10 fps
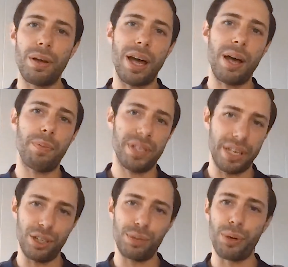
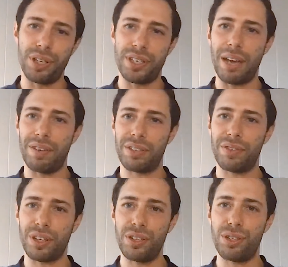percentage point savings
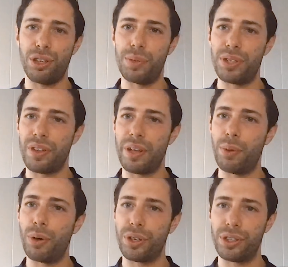for consumers on their
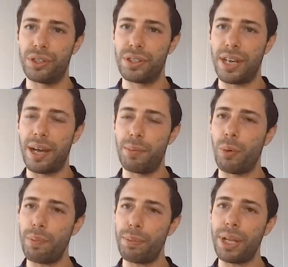mortgages. But
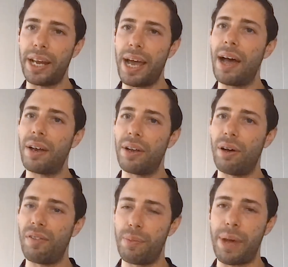what played out
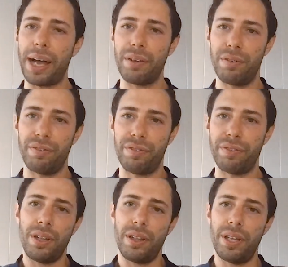off the back of
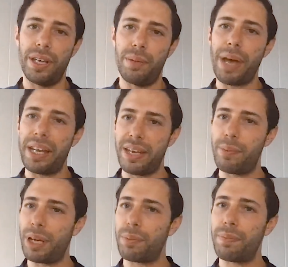the
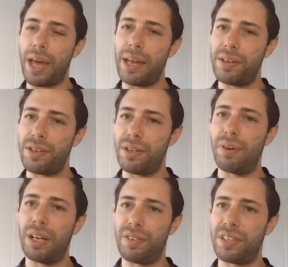pandemic and the
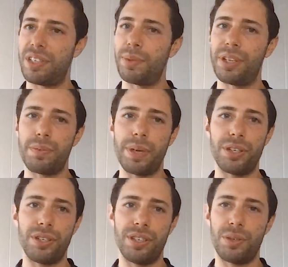relevant stimulus
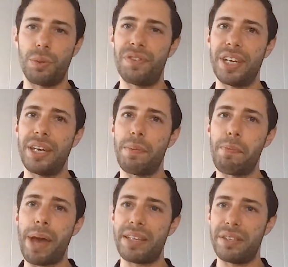measures is we've seen a
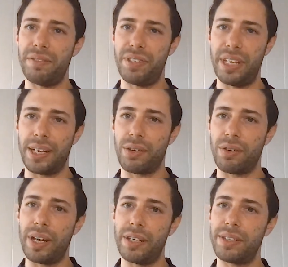massive
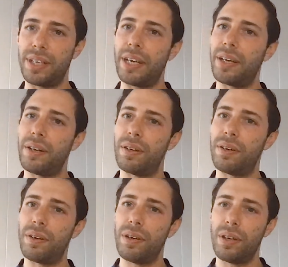decrease
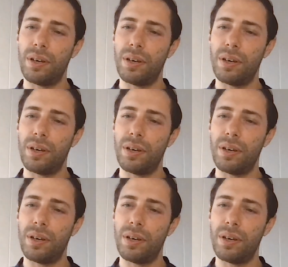in